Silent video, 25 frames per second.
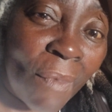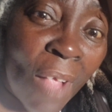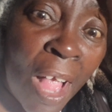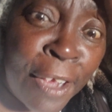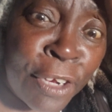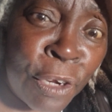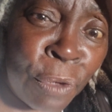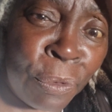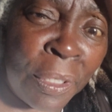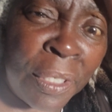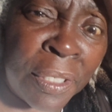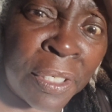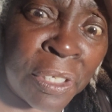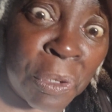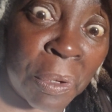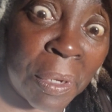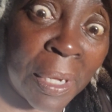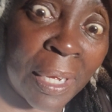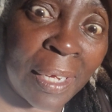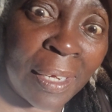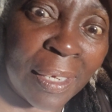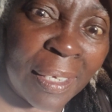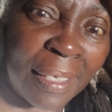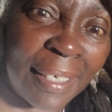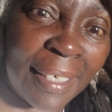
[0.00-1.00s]
I don't look so
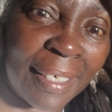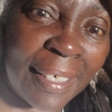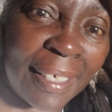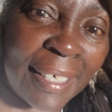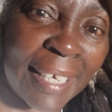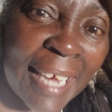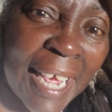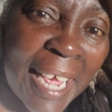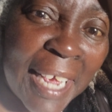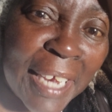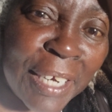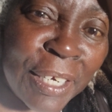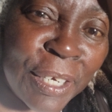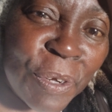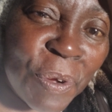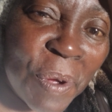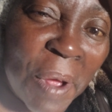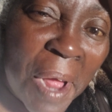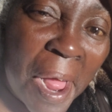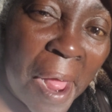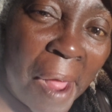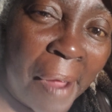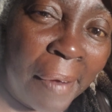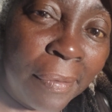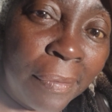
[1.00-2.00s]
ugly today, do
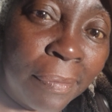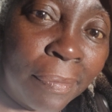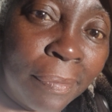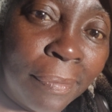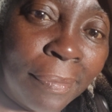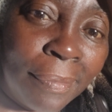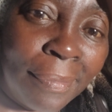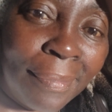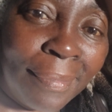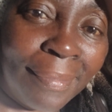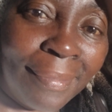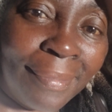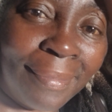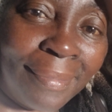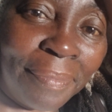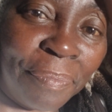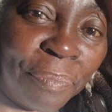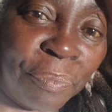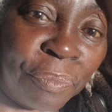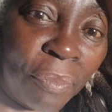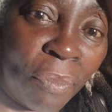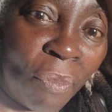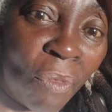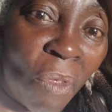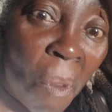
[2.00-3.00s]
I? Mm.
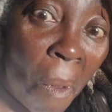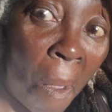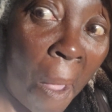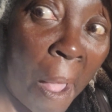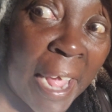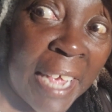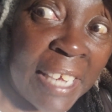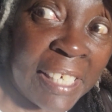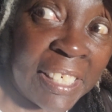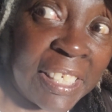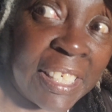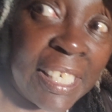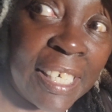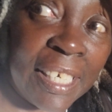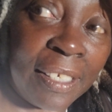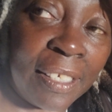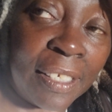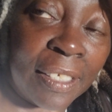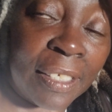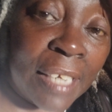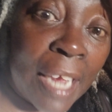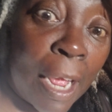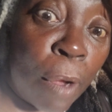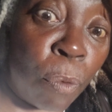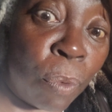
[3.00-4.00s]
She
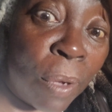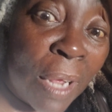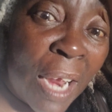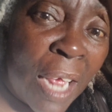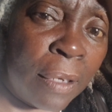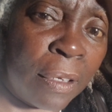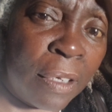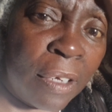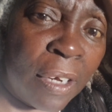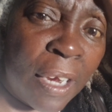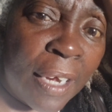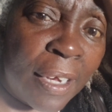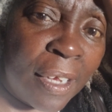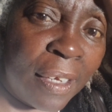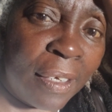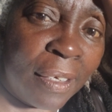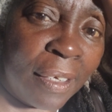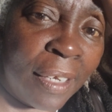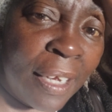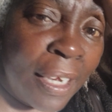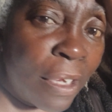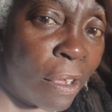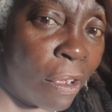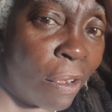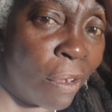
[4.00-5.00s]
looks like, what, I look like a
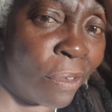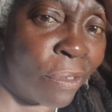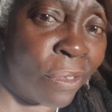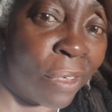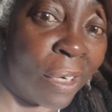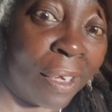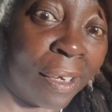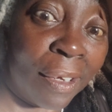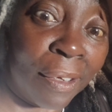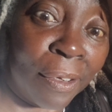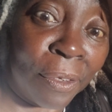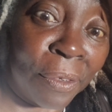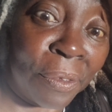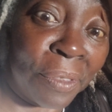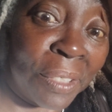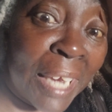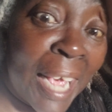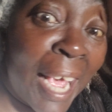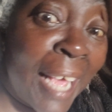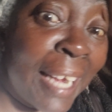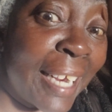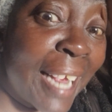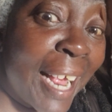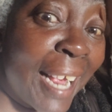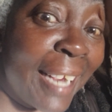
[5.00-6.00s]
lick? Oh, no.
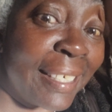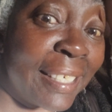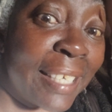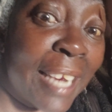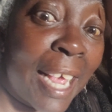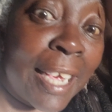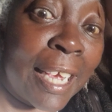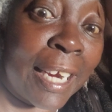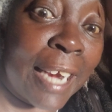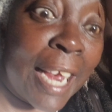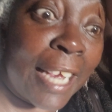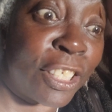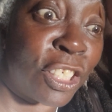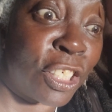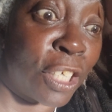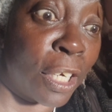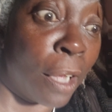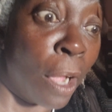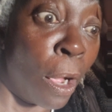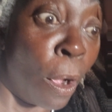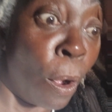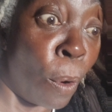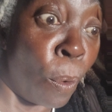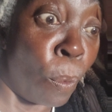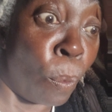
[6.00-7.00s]
Daddy ain't taking that shit.
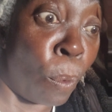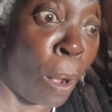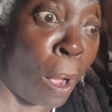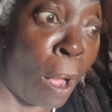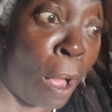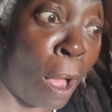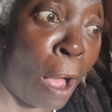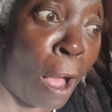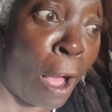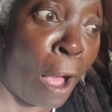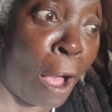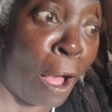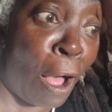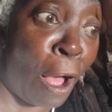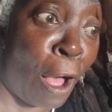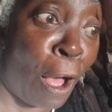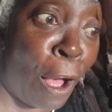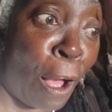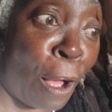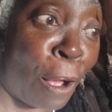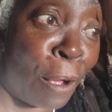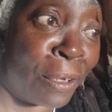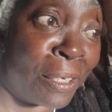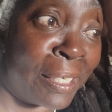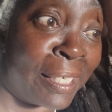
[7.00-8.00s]

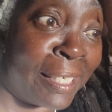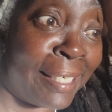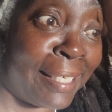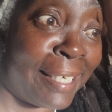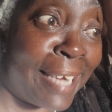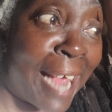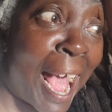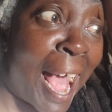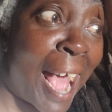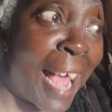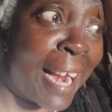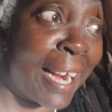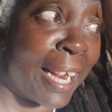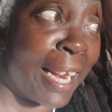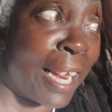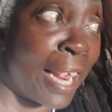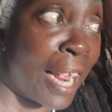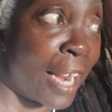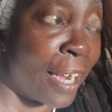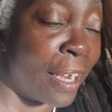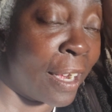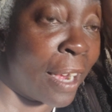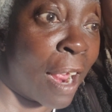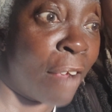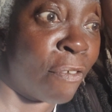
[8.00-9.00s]
Woo! Daddy
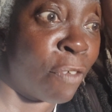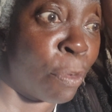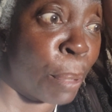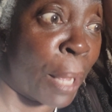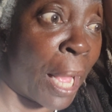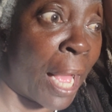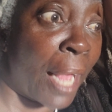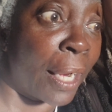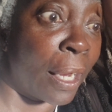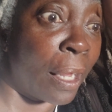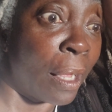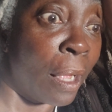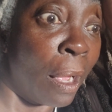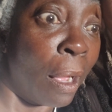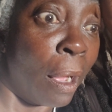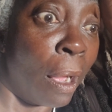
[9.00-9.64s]
hitting everybody.